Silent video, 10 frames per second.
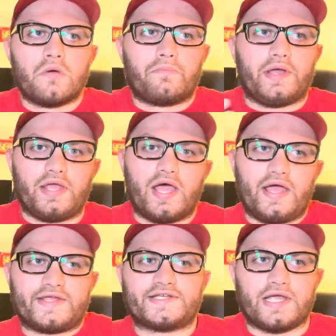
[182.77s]
But yet,
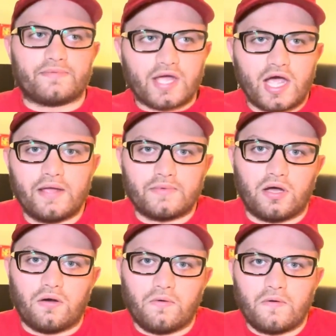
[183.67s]
at the same time,
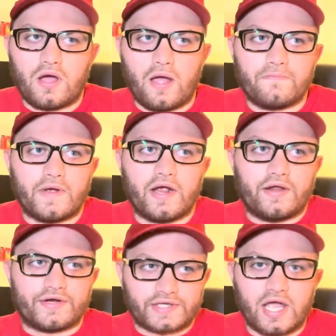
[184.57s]
though, I'm very
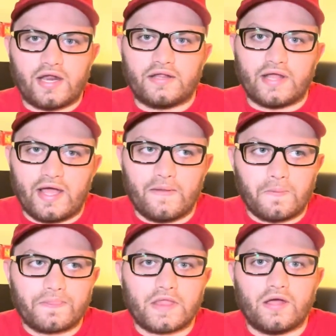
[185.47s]
understanding that
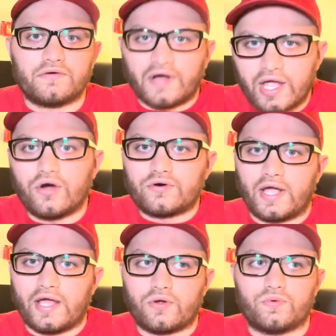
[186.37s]

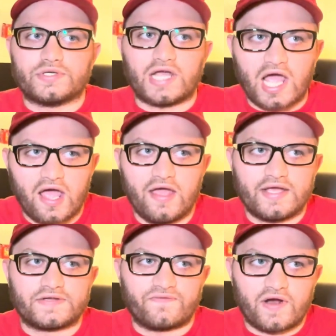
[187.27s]
Legoland was
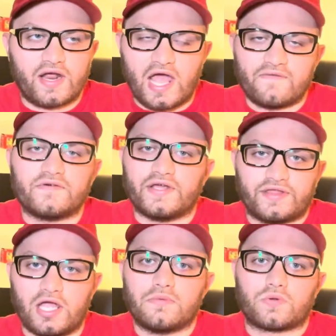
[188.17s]
is very heavily
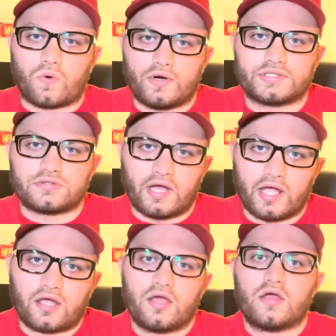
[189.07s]
themed towards,
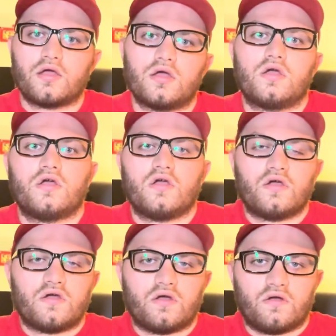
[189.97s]
like,
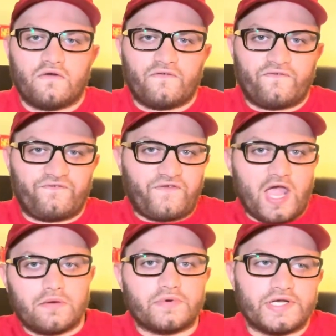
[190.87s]

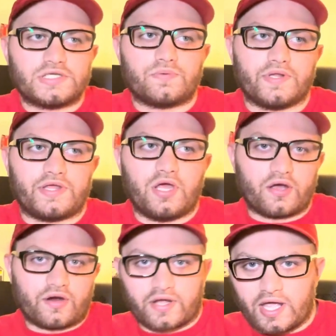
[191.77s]
families with
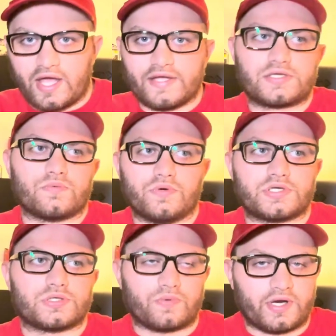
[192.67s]
younger kids,
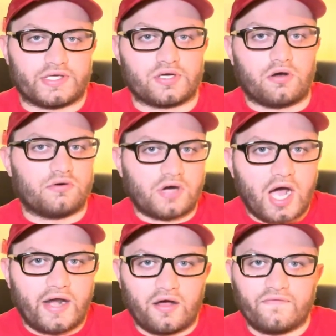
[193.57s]
which is what I saw a
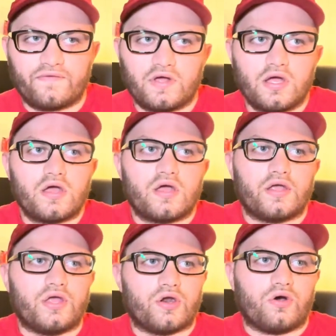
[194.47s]
lot of,
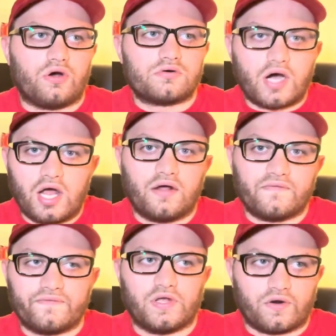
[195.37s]
you know, a lot
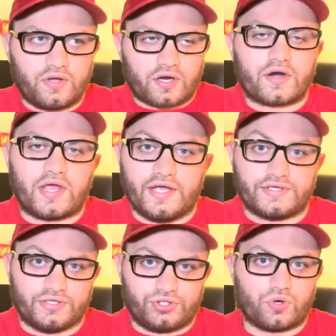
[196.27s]
of, you know, younger
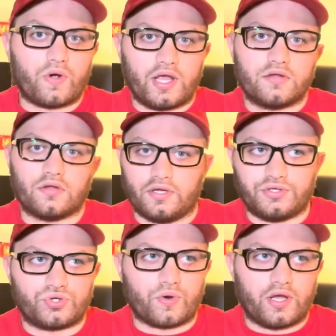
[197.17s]
kids enjoying,
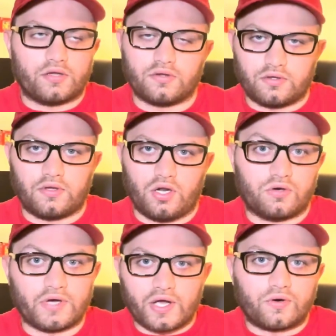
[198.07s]
enjoying, you know,
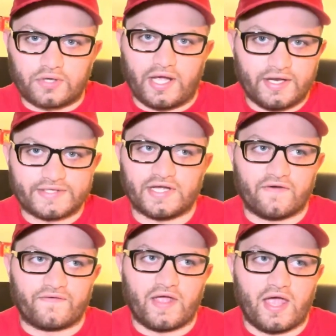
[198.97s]
Legoland and
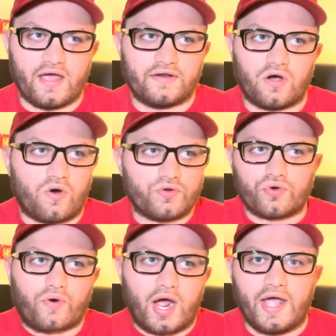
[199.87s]
stuff. And
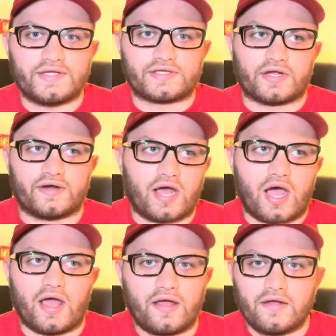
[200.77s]
older rides, they're
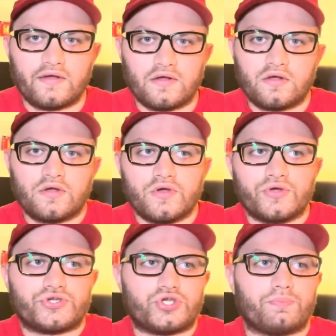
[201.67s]
not,
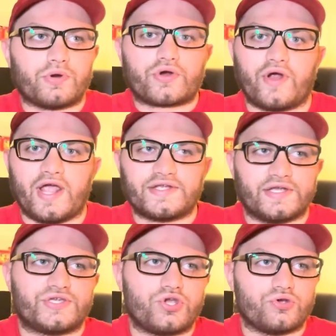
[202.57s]
super
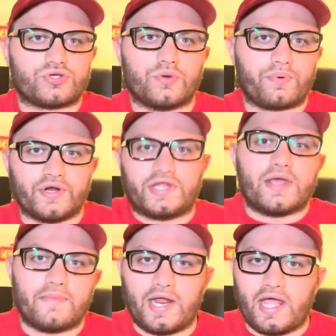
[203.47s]
crazy, super
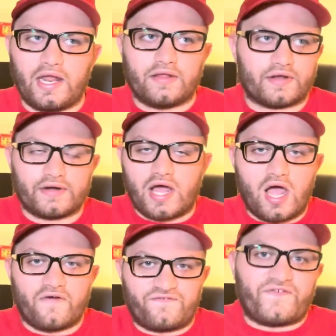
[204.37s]
intimidating. They're
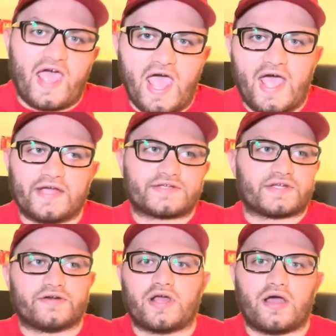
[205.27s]
not fast.
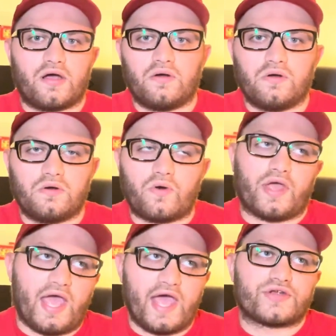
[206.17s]
They're not,
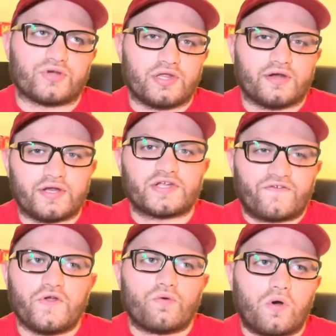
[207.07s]
okay, actually, there, there's a
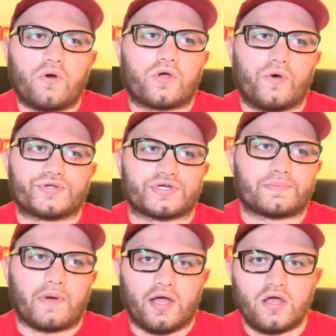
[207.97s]
few roller coasters,
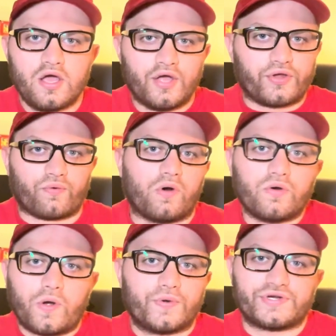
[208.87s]
but the
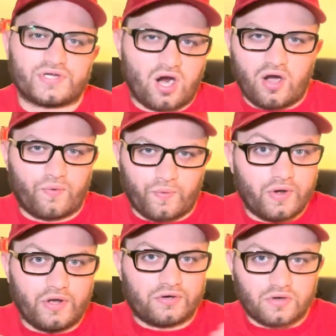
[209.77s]
roller coasters aren't
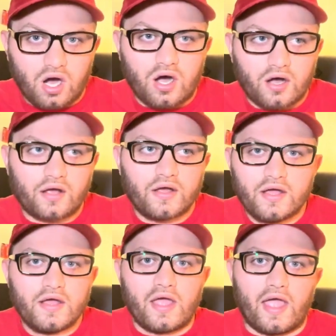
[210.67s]
really long.
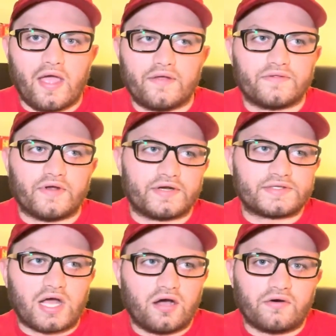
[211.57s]
And there's
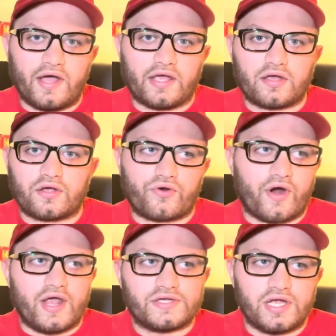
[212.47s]
not like
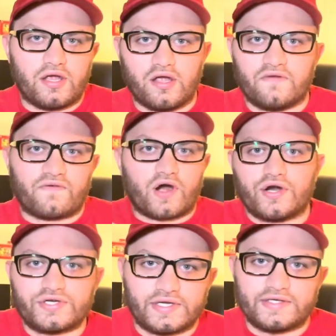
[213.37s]
crazy
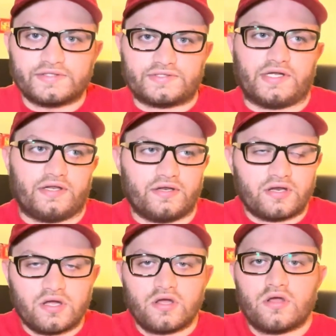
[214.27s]
inversions and,
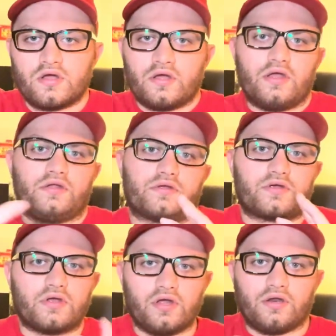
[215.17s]
and,
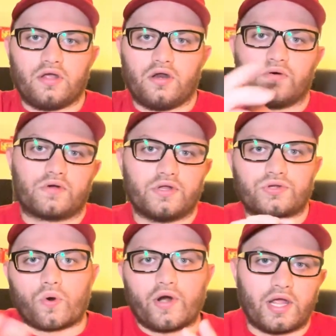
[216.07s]
and you know,
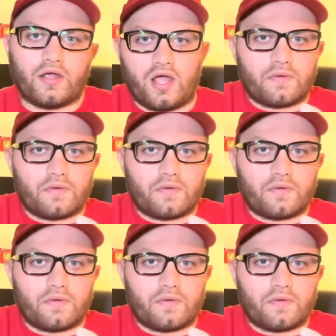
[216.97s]
contorting